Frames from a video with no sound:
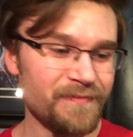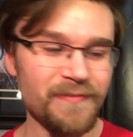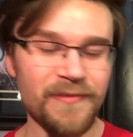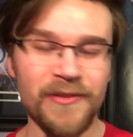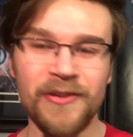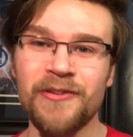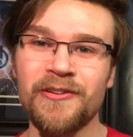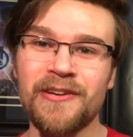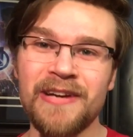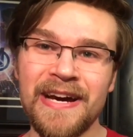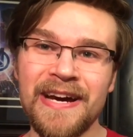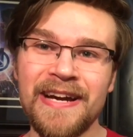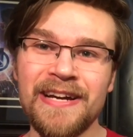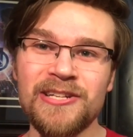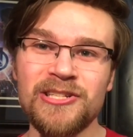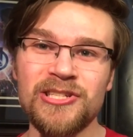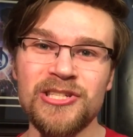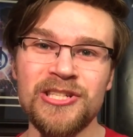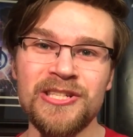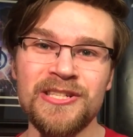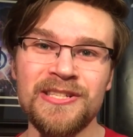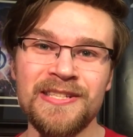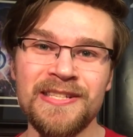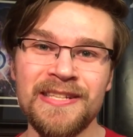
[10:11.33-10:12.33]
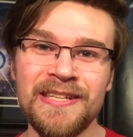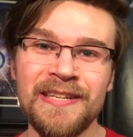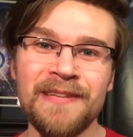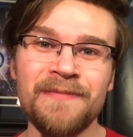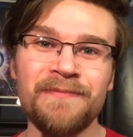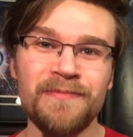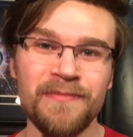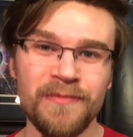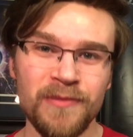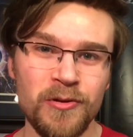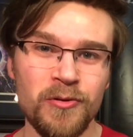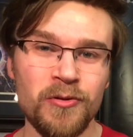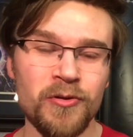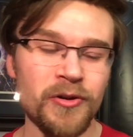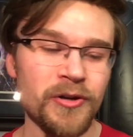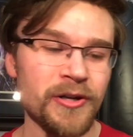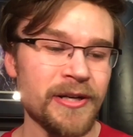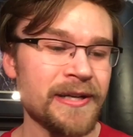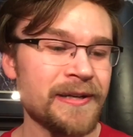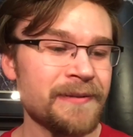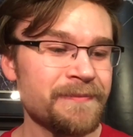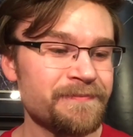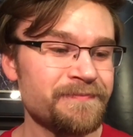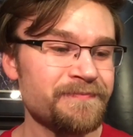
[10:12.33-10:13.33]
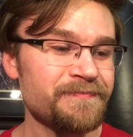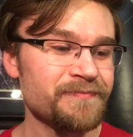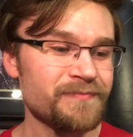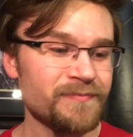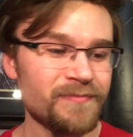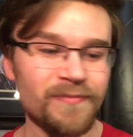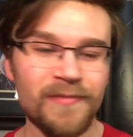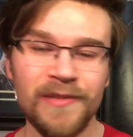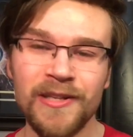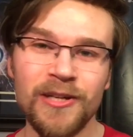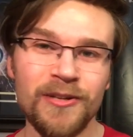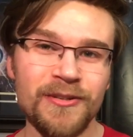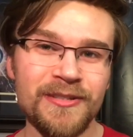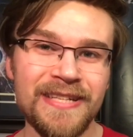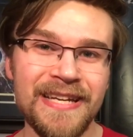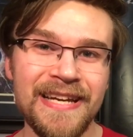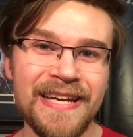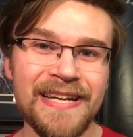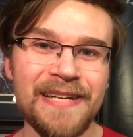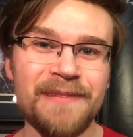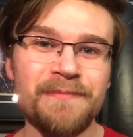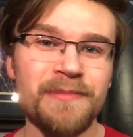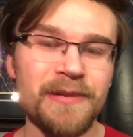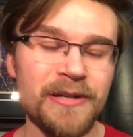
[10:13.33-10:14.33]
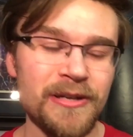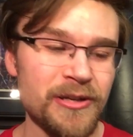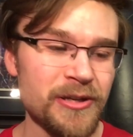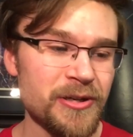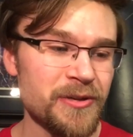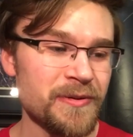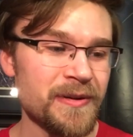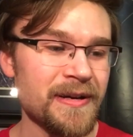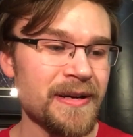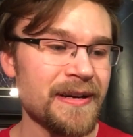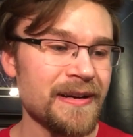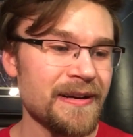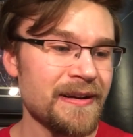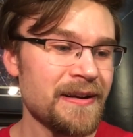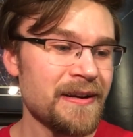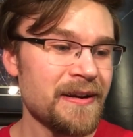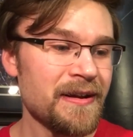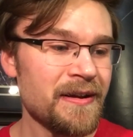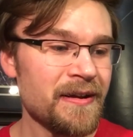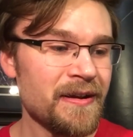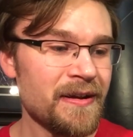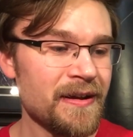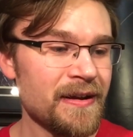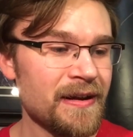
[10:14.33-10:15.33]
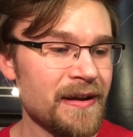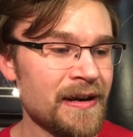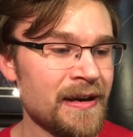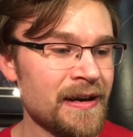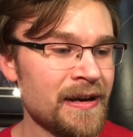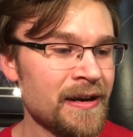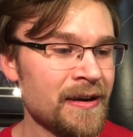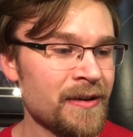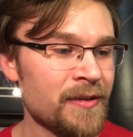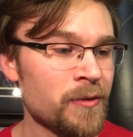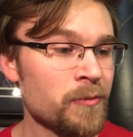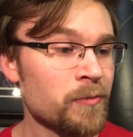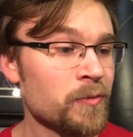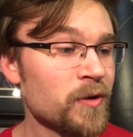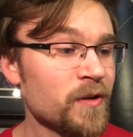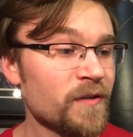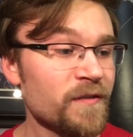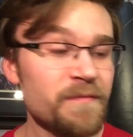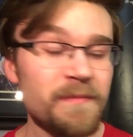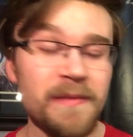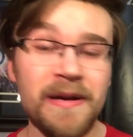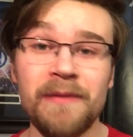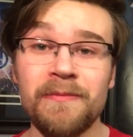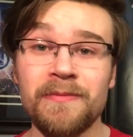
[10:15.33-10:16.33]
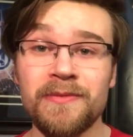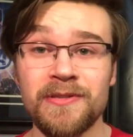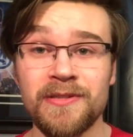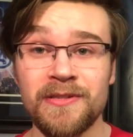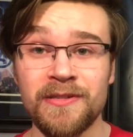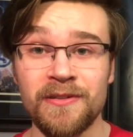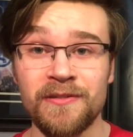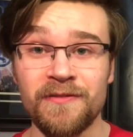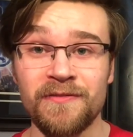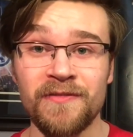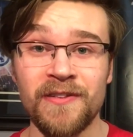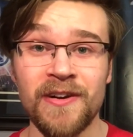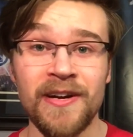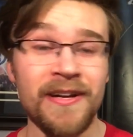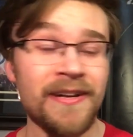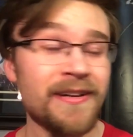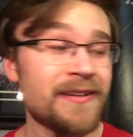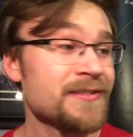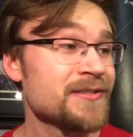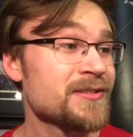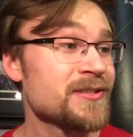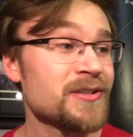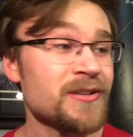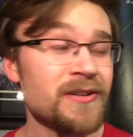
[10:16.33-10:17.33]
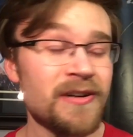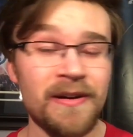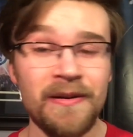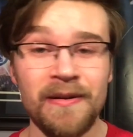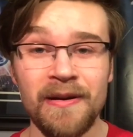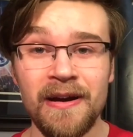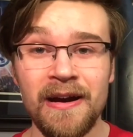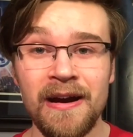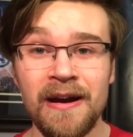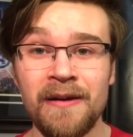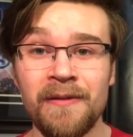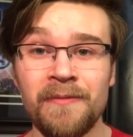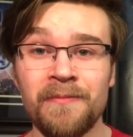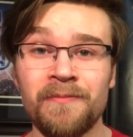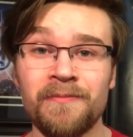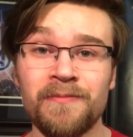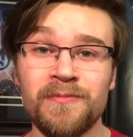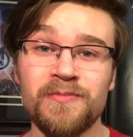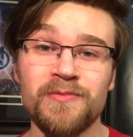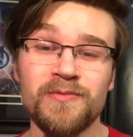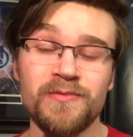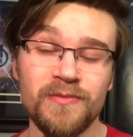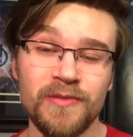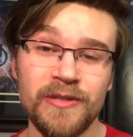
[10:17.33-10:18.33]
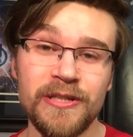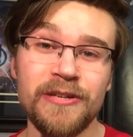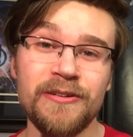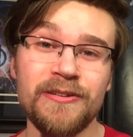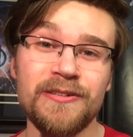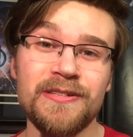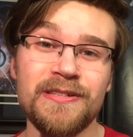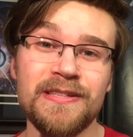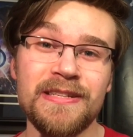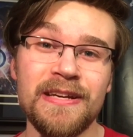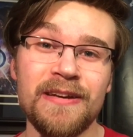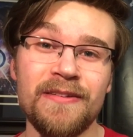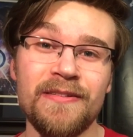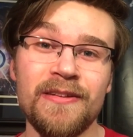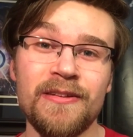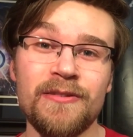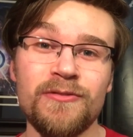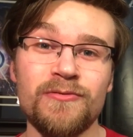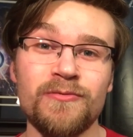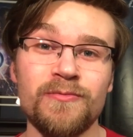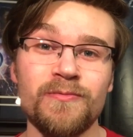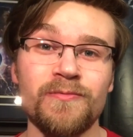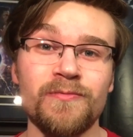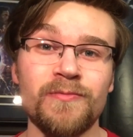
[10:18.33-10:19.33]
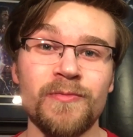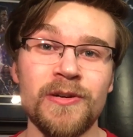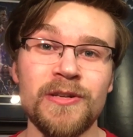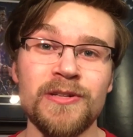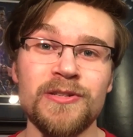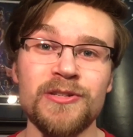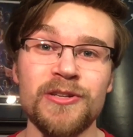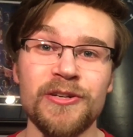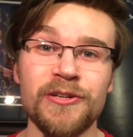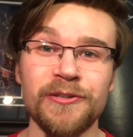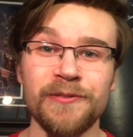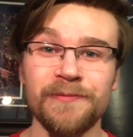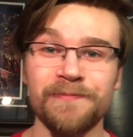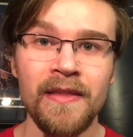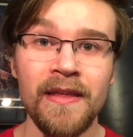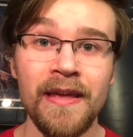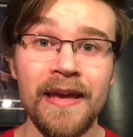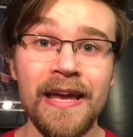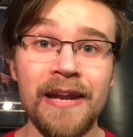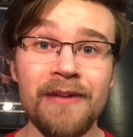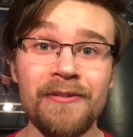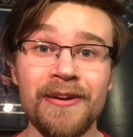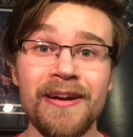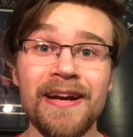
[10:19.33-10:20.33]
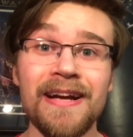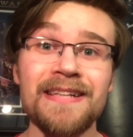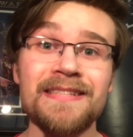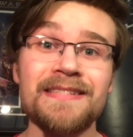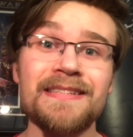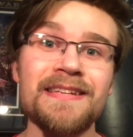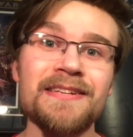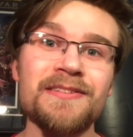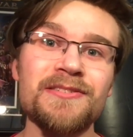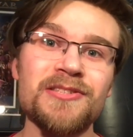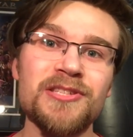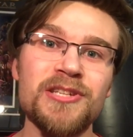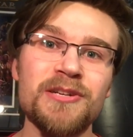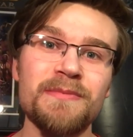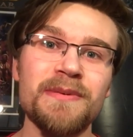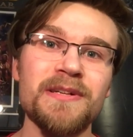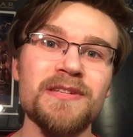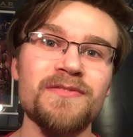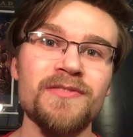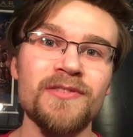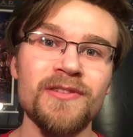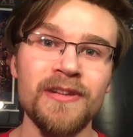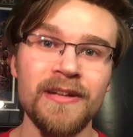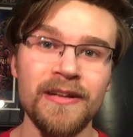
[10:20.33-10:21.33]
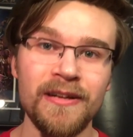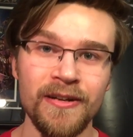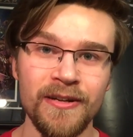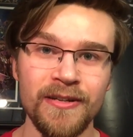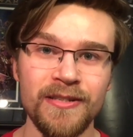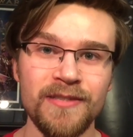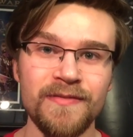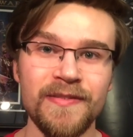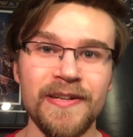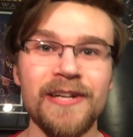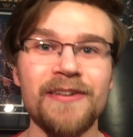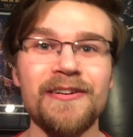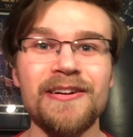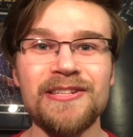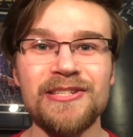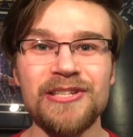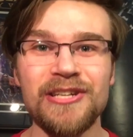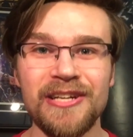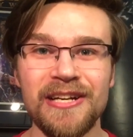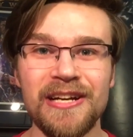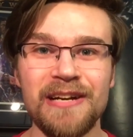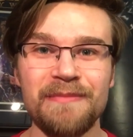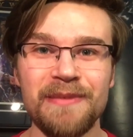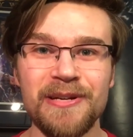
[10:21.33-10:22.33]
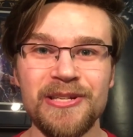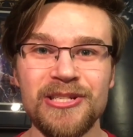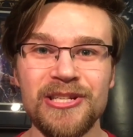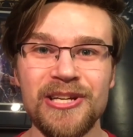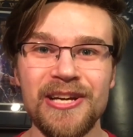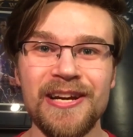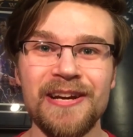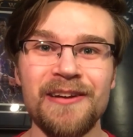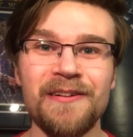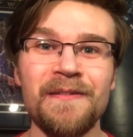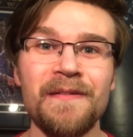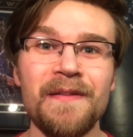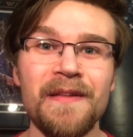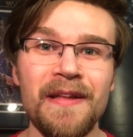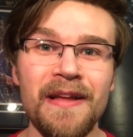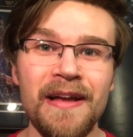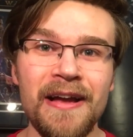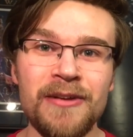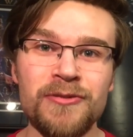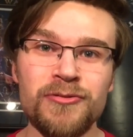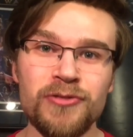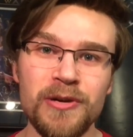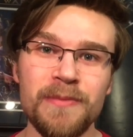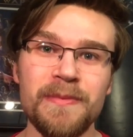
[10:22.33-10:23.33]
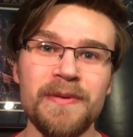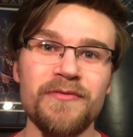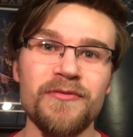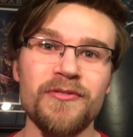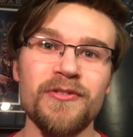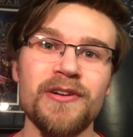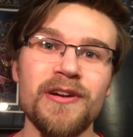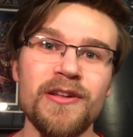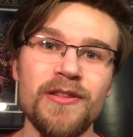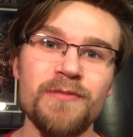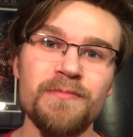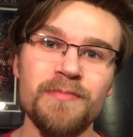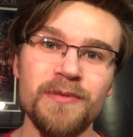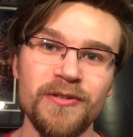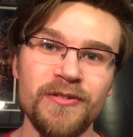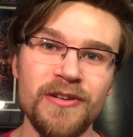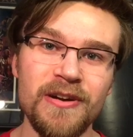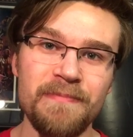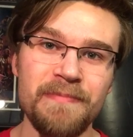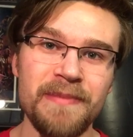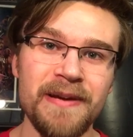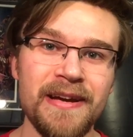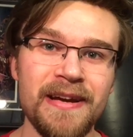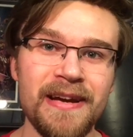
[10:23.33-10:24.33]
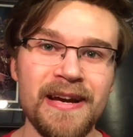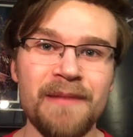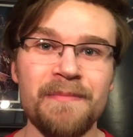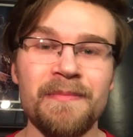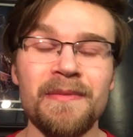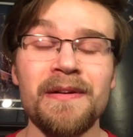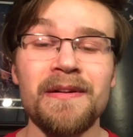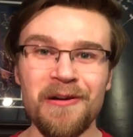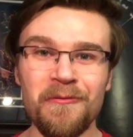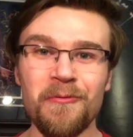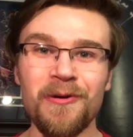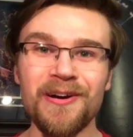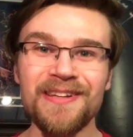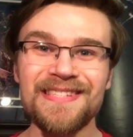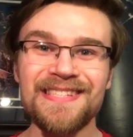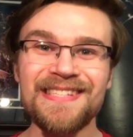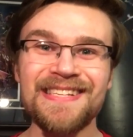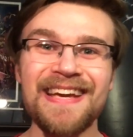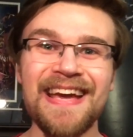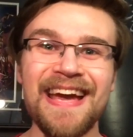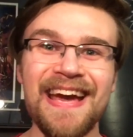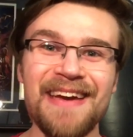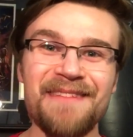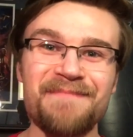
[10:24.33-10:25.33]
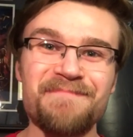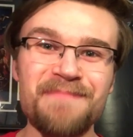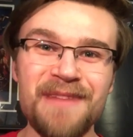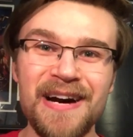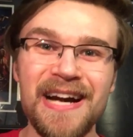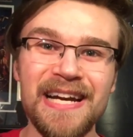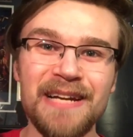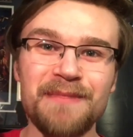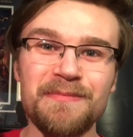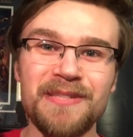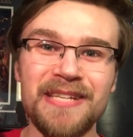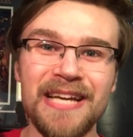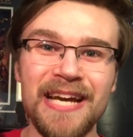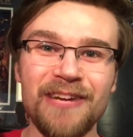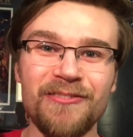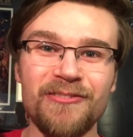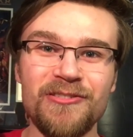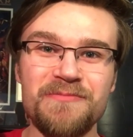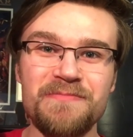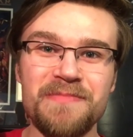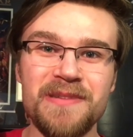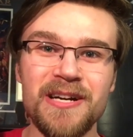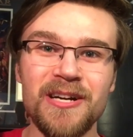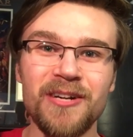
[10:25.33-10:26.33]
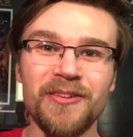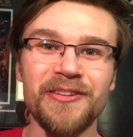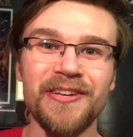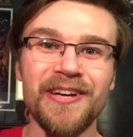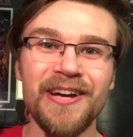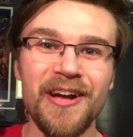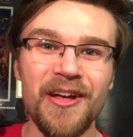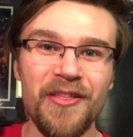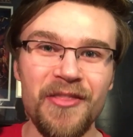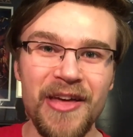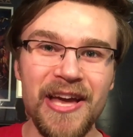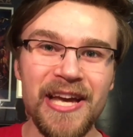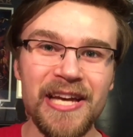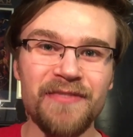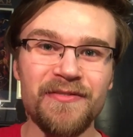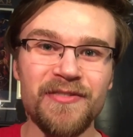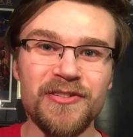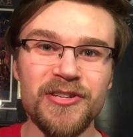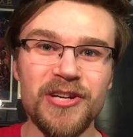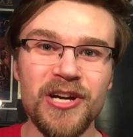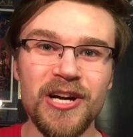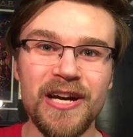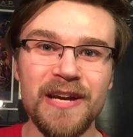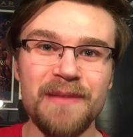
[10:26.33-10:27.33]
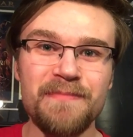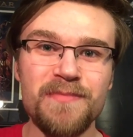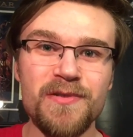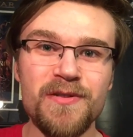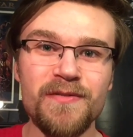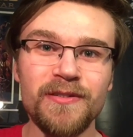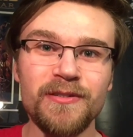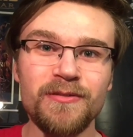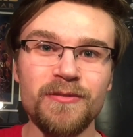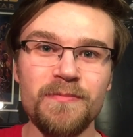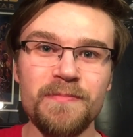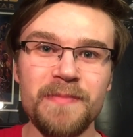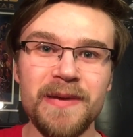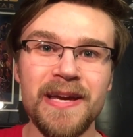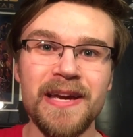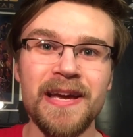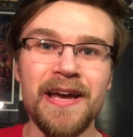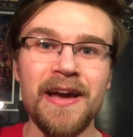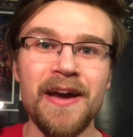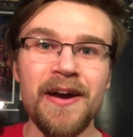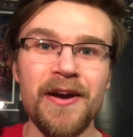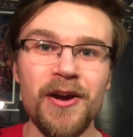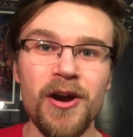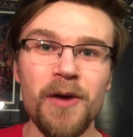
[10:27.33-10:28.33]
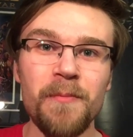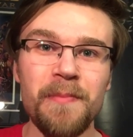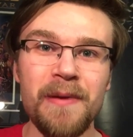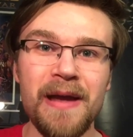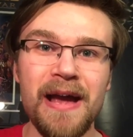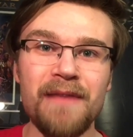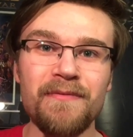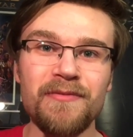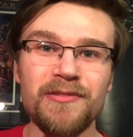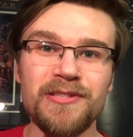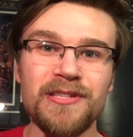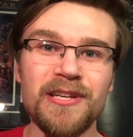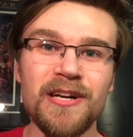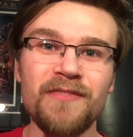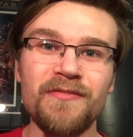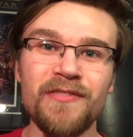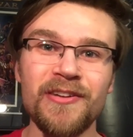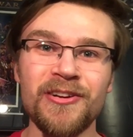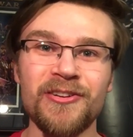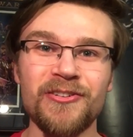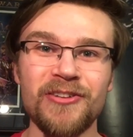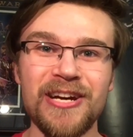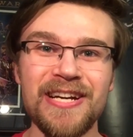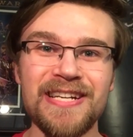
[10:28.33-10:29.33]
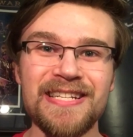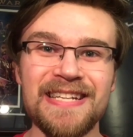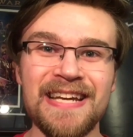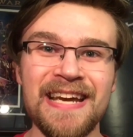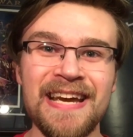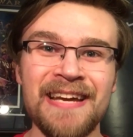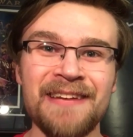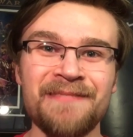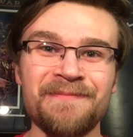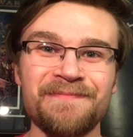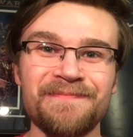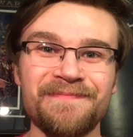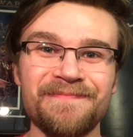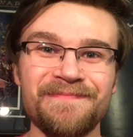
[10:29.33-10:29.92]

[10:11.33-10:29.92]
They're kind of cheesy, corny, little dated, but you know what? The Wolfman was still fun, so I'm curious to see how the other ones are. Yeah. Anyway, guys, thank you so much for clicking on this video and checking out my channel and joining me for another Blu-ray pickup. Once again, my name is Zachary Milne. Thank you for talking movies with me, and hope you have yourself a great day.